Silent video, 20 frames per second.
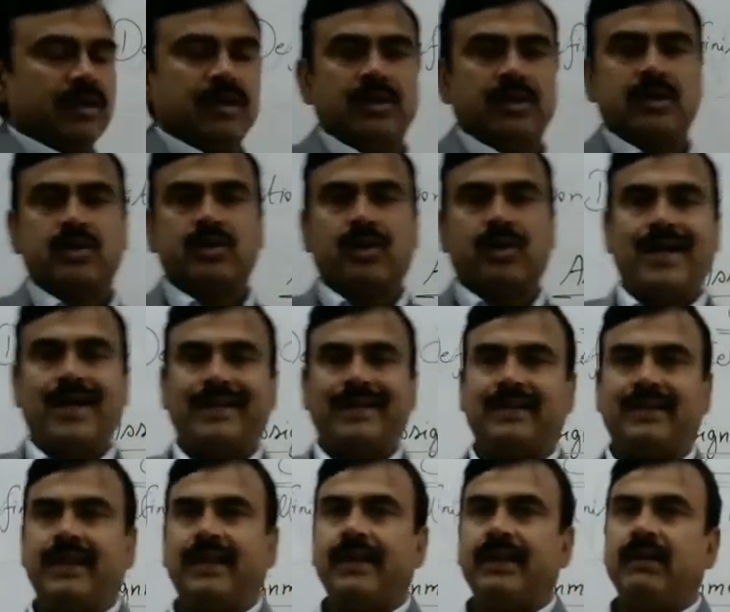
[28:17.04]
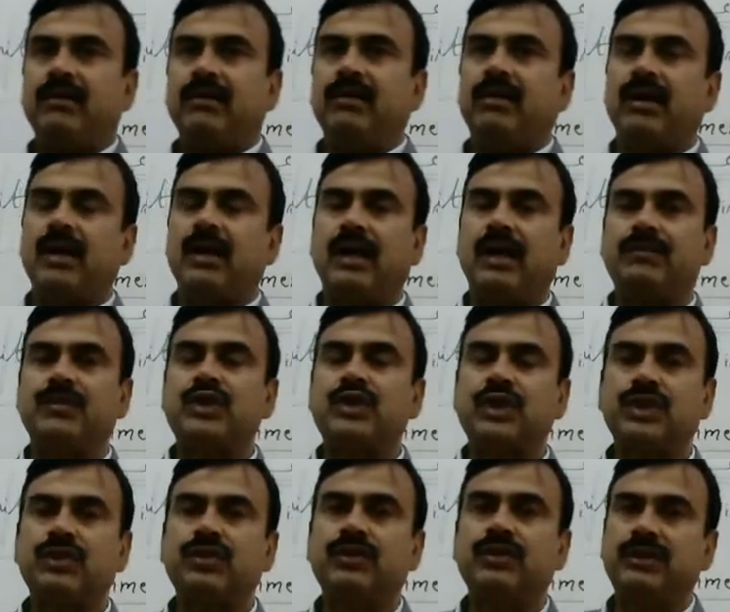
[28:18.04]
So at the end, I am
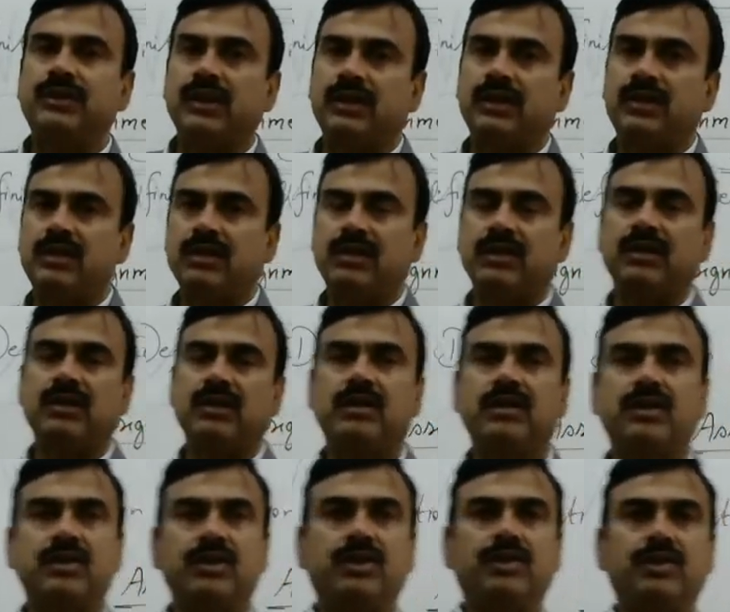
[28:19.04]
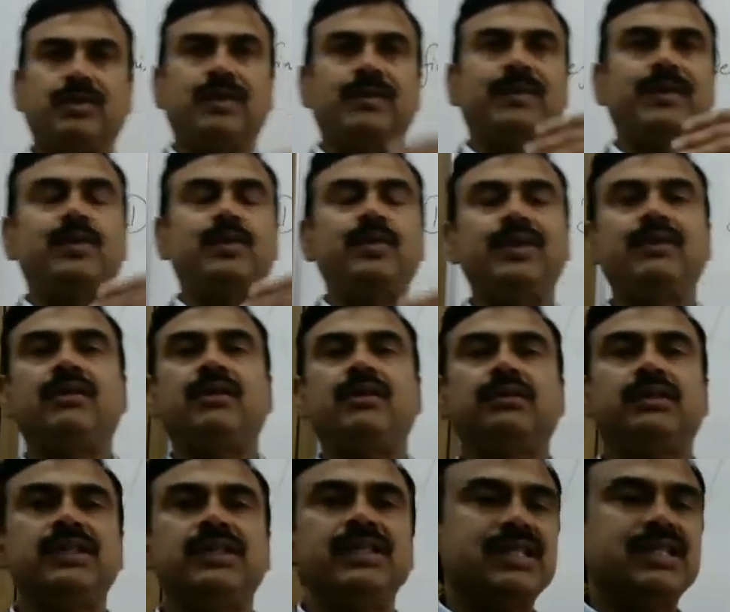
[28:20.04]
sure that you will be doing all
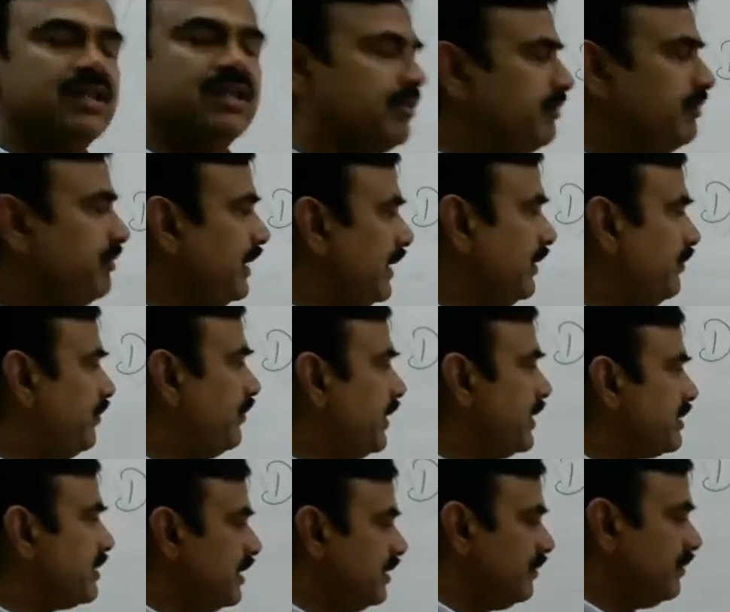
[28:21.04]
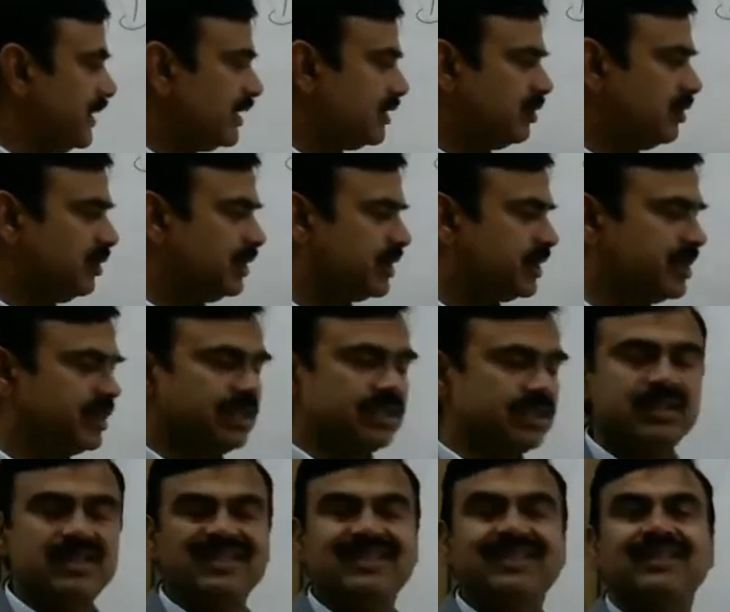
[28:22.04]
these 5 assignment
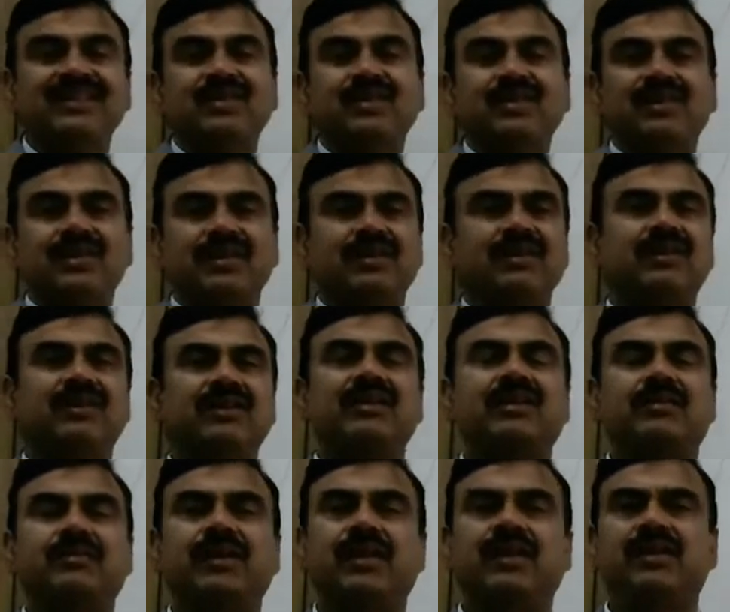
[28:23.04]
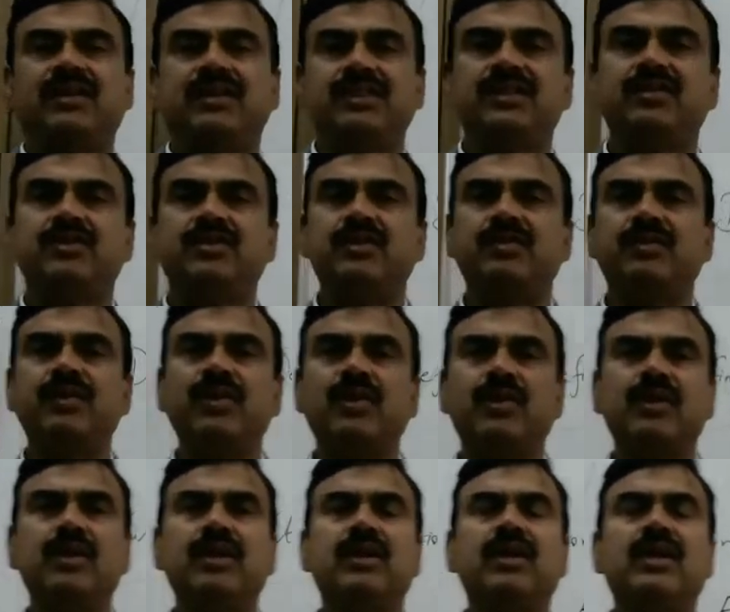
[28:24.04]
questions in your biology notebook,
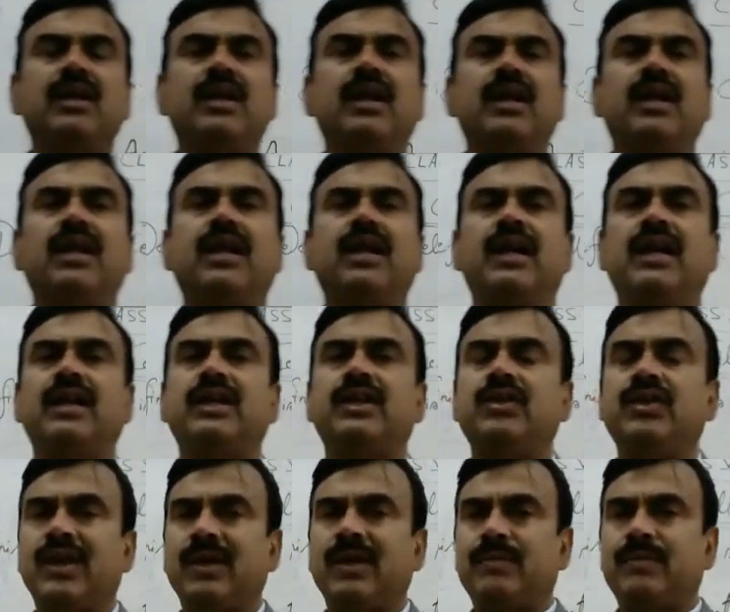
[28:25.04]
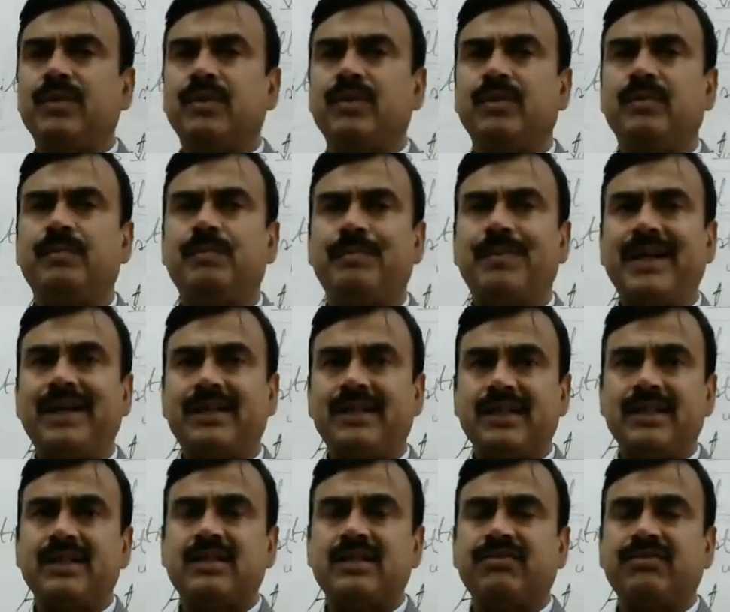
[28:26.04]
and you have to
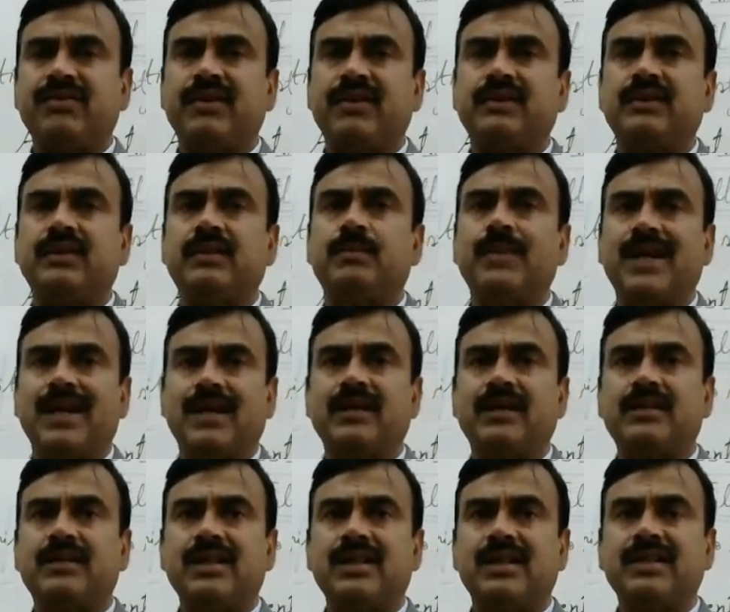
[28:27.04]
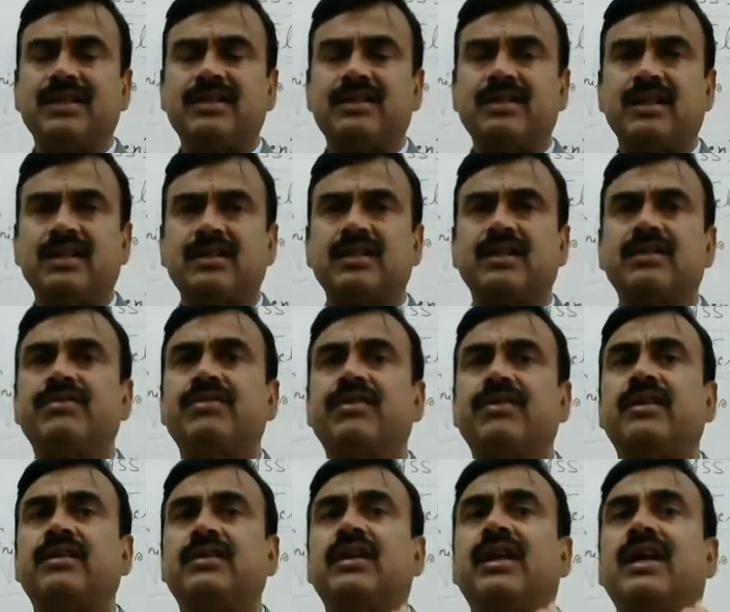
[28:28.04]
practice for the plant cell structure,
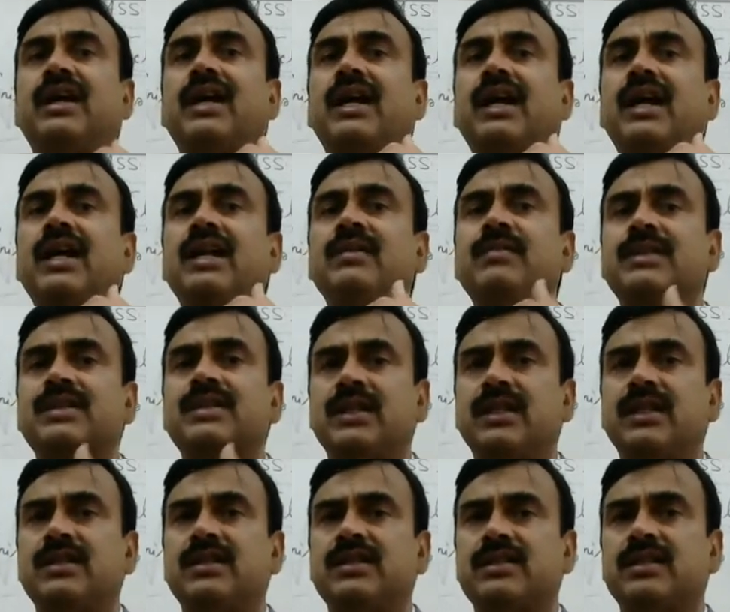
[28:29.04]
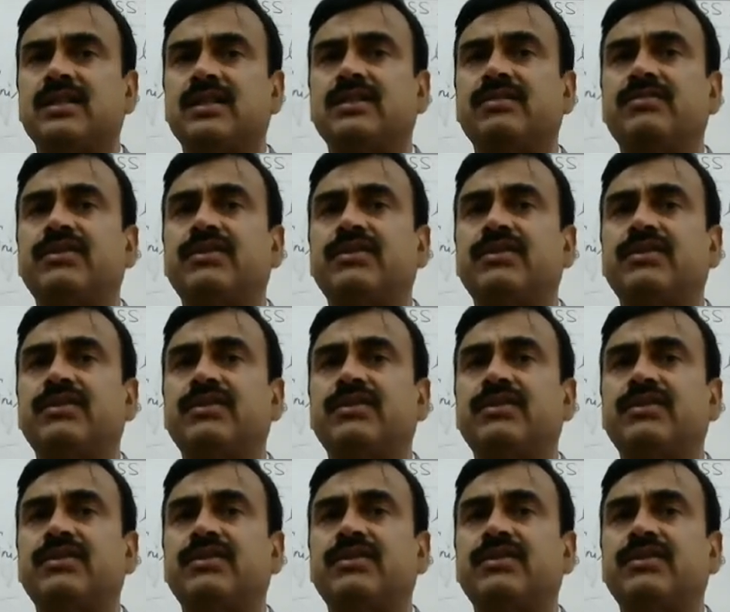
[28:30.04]
for the animal cell structure.